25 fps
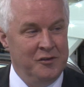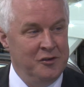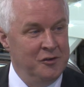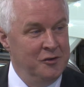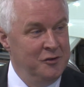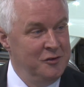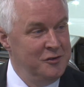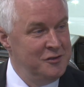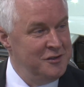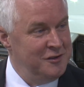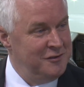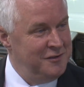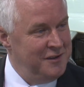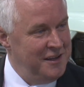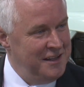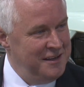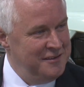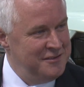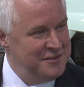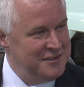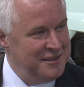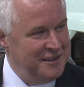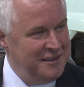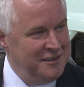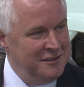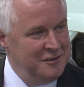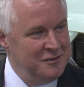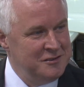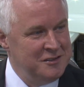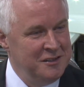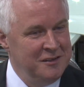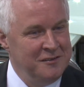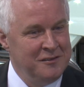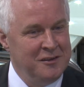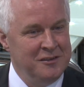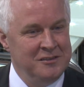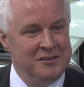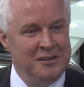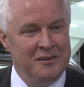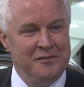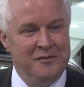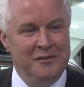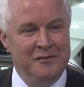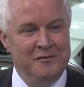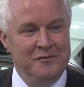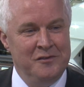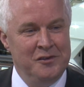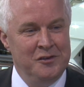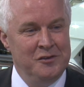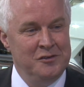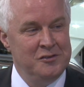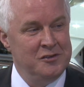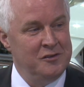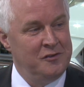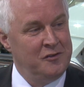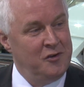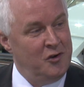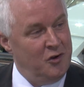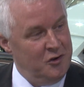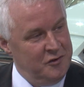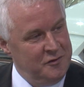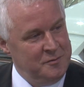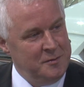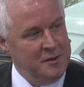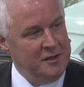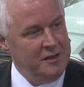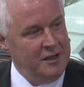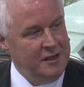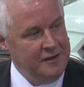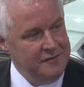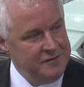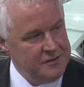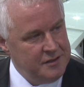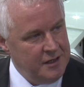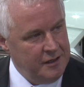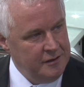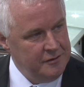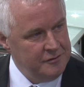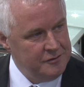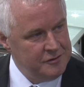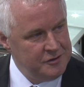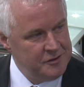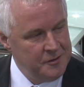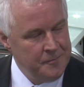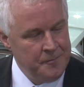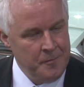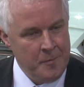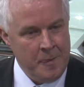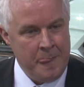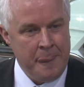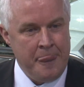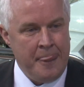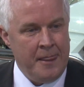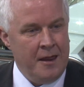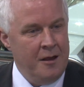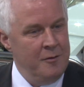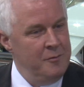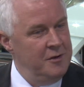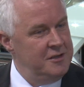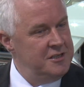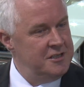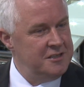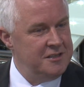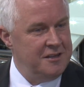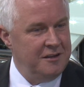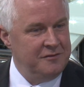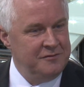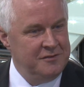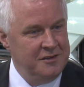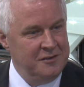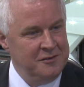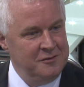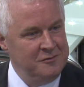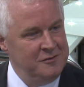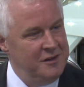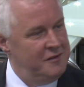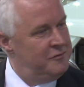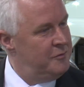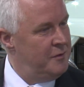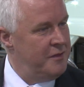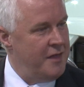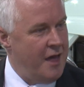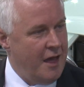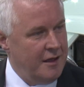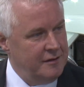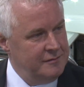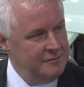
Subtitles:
views of lifestyles, and they've got different views of corporate lifestyles. And we just have to live with